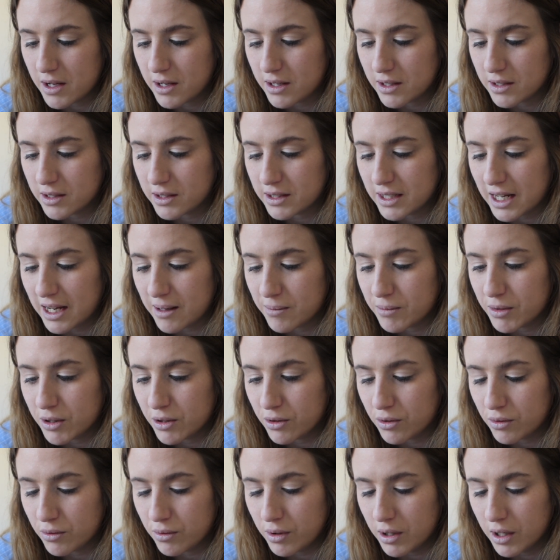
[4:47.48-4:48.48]

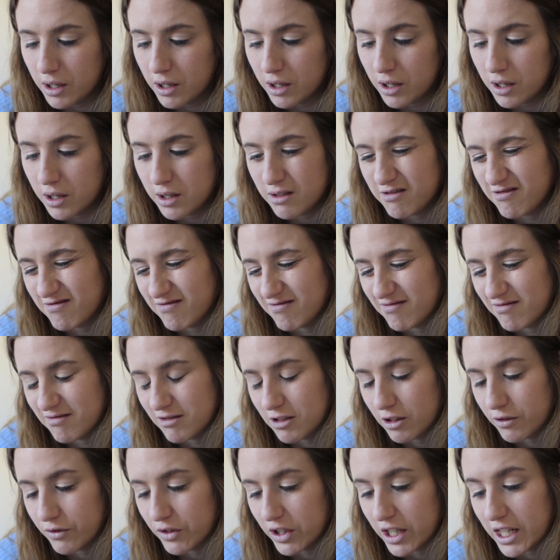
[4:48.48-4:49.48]
Samuel,
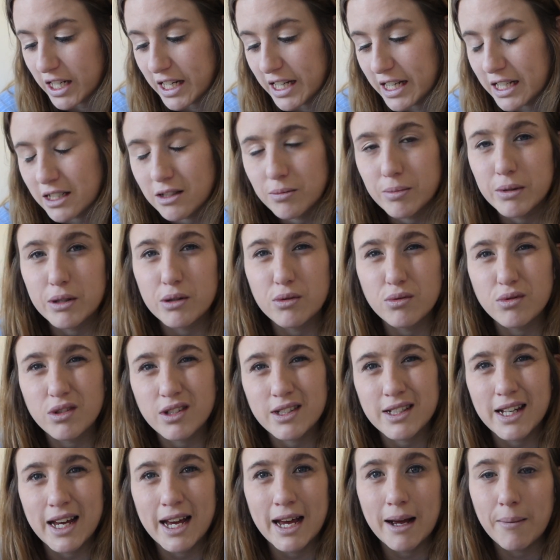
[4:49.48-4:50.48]
not really, used to be called
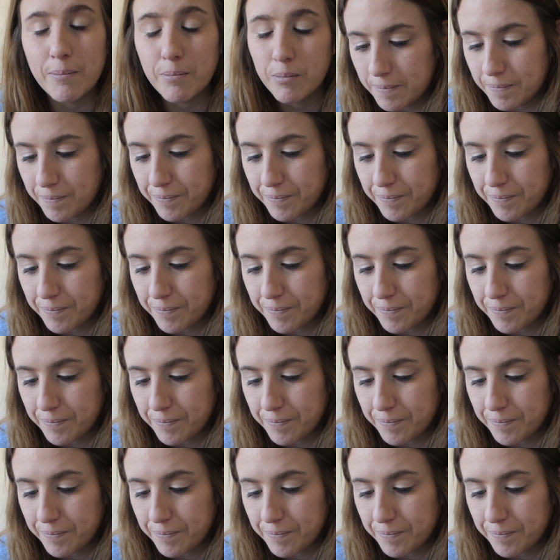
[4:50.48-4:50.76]
Sam.